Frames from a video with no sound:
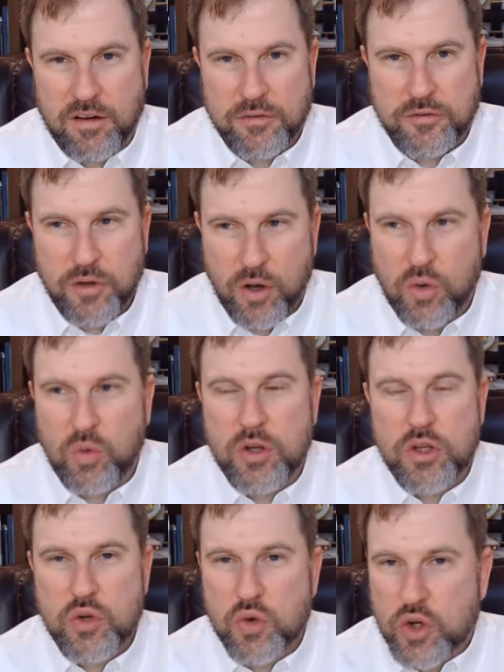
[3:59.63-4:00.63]
So
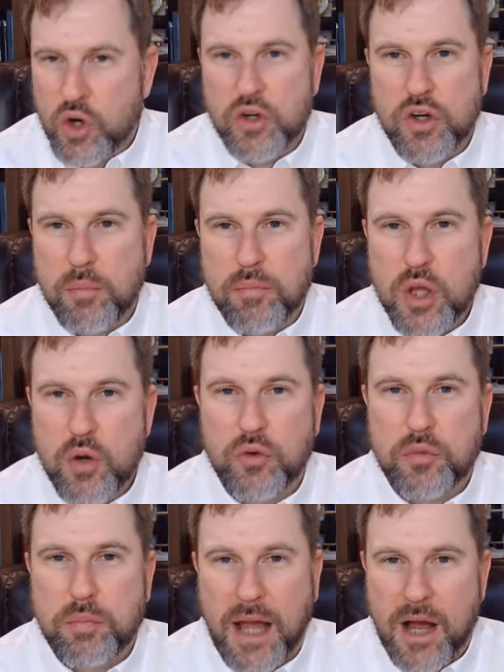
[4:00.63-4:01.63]
you couldn't
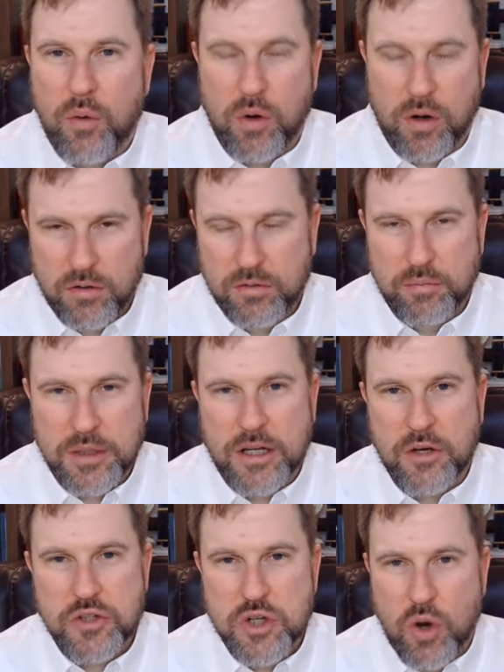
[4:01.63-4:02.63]
abuse power
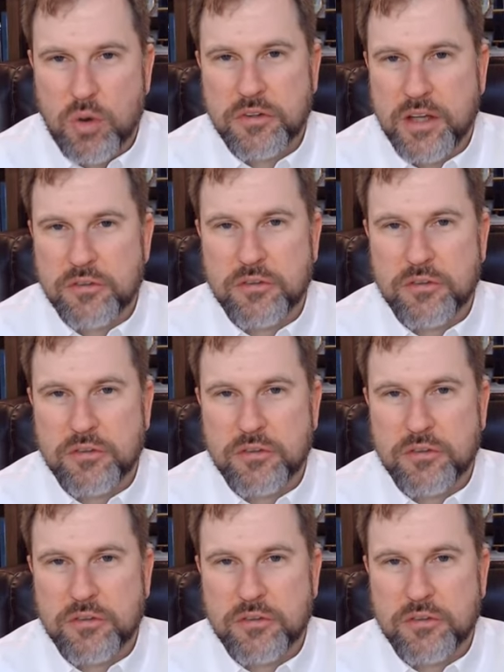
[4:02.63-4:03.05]
because you always had